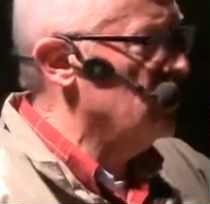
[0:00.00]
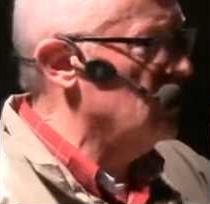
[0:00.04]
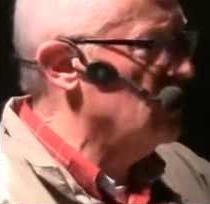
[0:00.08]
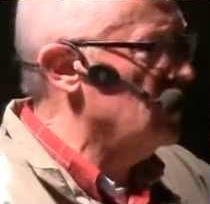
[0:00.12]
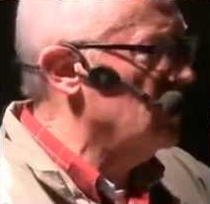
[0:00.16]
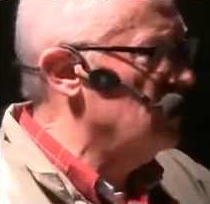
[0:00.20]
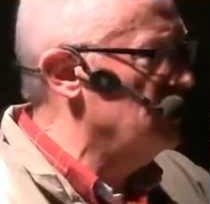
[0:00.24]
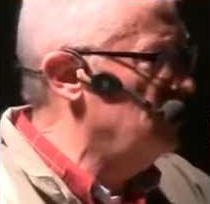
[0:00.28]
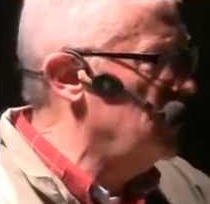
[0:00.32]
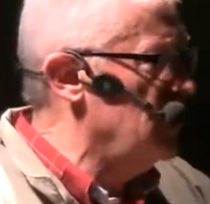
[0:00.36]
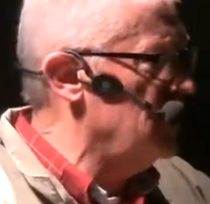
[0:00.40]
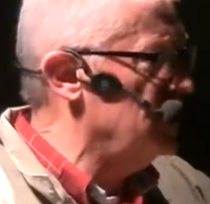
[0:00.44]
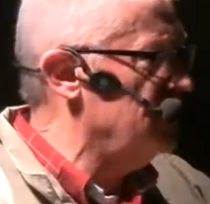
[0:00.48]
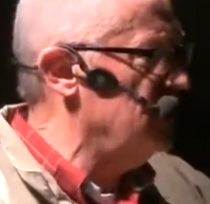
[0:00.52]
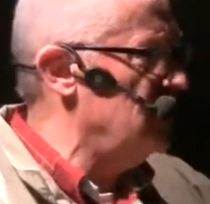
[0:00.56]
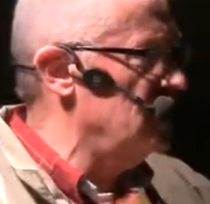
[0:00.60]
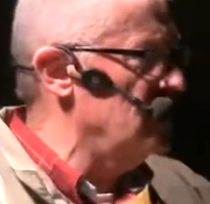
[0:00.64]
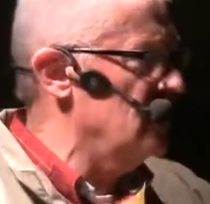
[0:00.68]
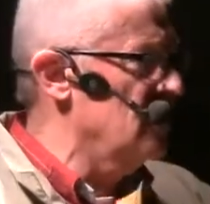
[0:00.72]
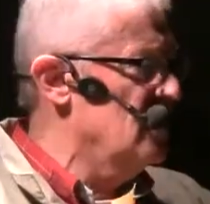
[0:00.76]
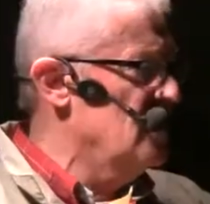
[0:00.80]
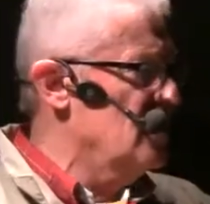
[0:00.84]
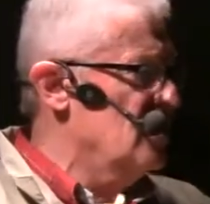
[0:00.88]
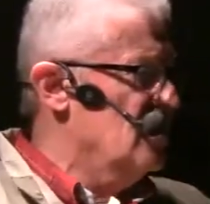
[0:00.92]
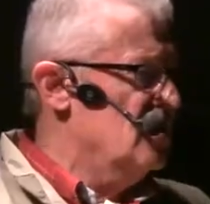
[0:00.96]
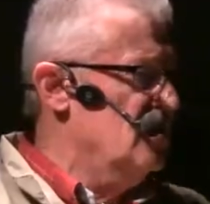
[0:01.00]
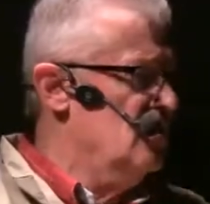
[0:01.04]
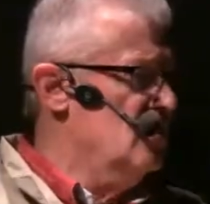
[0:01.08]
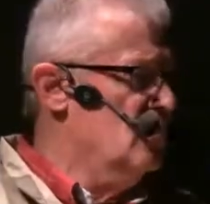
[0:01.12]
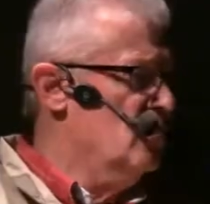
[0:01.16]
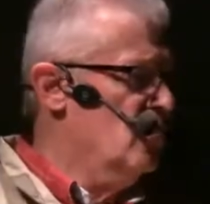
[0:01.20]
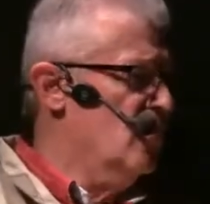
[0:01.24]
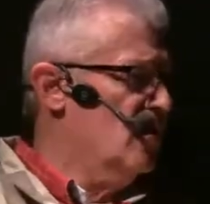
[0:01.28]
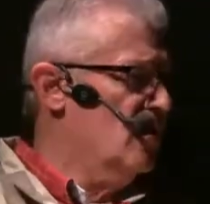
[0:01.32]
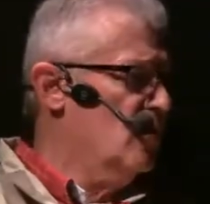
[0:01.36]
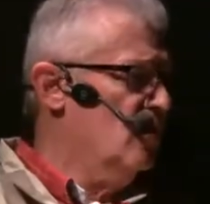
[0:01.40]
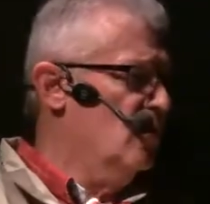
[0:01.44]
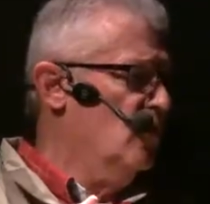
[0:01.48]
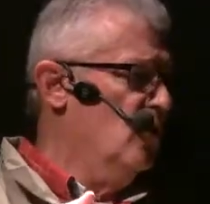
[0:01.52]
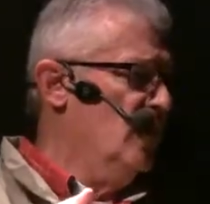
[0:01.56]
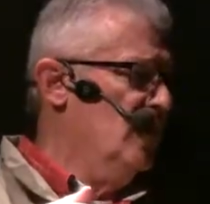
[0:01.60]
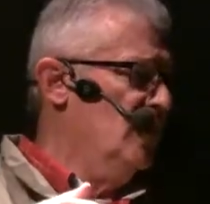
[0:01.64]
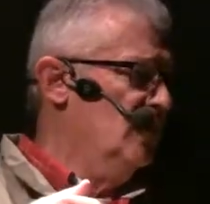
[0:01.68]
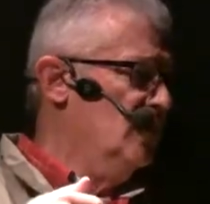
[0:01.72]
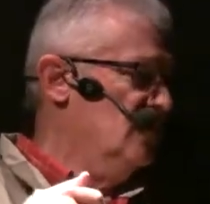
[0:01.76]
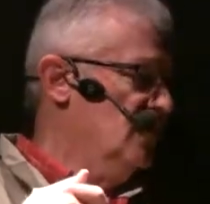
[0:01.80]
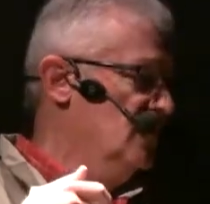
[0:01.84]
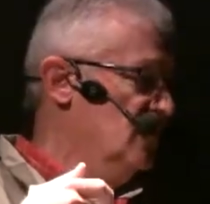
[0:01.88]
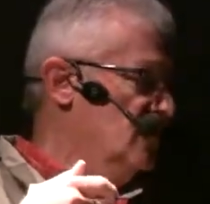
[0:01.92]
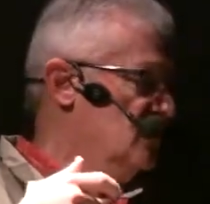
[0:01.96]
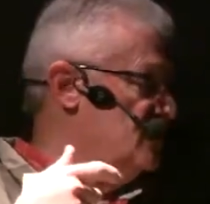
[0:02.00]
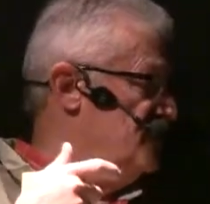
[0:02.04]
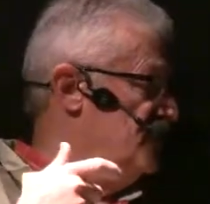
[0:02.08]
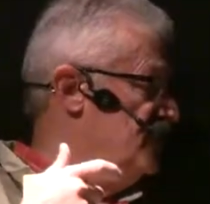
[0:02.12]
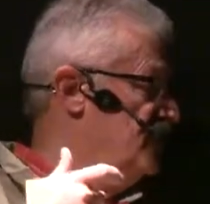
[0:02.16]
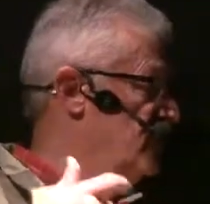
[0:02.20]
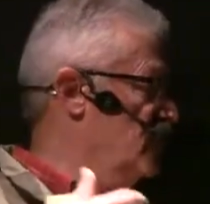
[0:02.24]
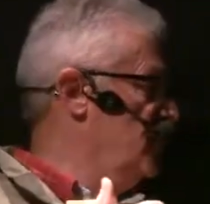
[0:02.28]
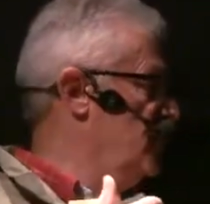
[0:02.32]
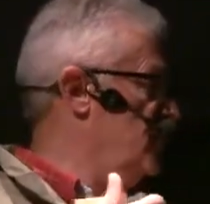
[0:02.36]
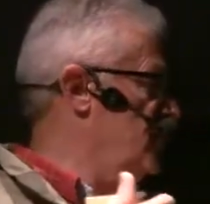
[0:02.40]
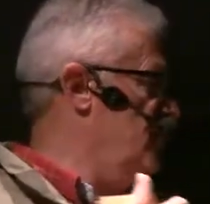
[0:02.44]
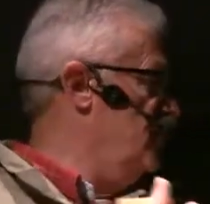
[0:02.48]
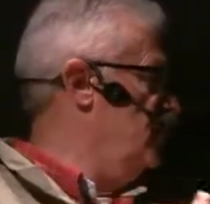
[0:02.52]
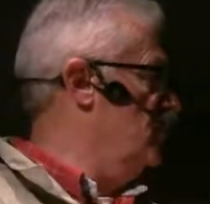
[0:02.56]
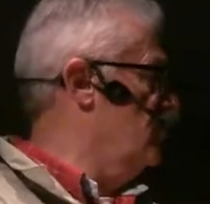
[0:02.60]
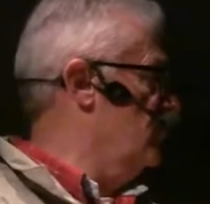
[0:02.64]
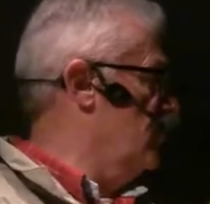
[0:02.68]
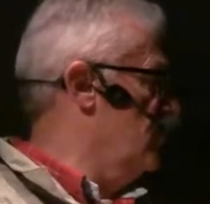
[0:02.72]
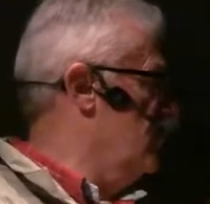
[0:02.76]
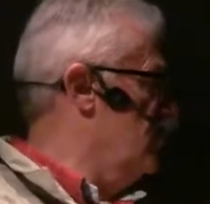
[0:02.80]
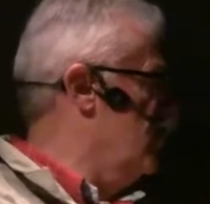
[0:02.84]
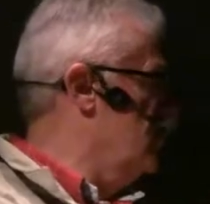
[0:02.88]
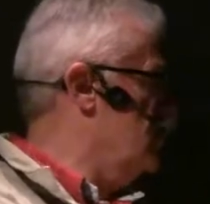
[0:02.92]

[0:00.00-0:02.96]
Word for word: going to buff it, you want to wait till it's fully cured.